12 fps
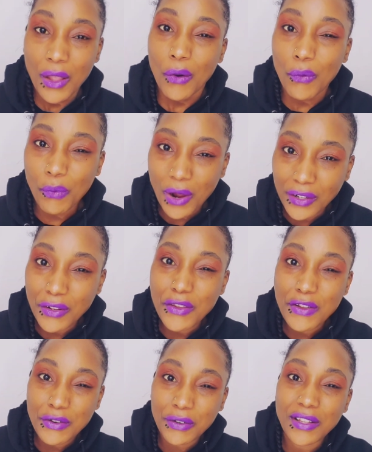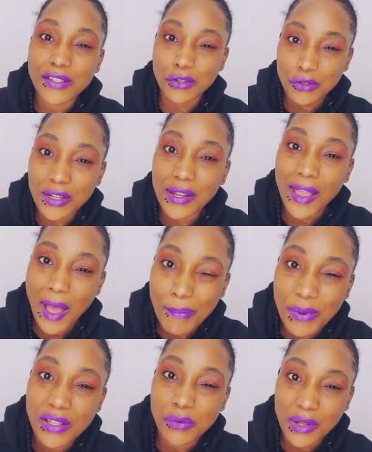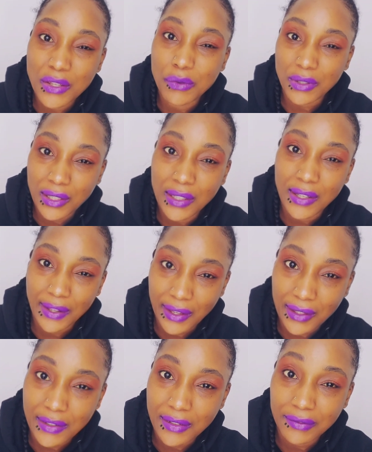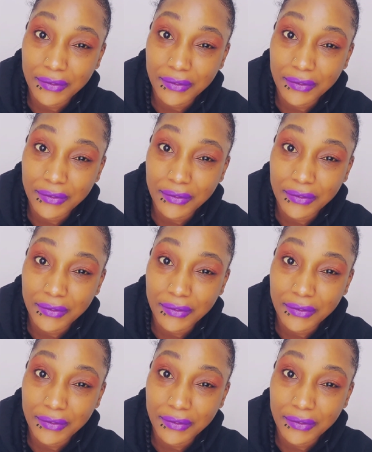what do you notice usually happens when you eat late?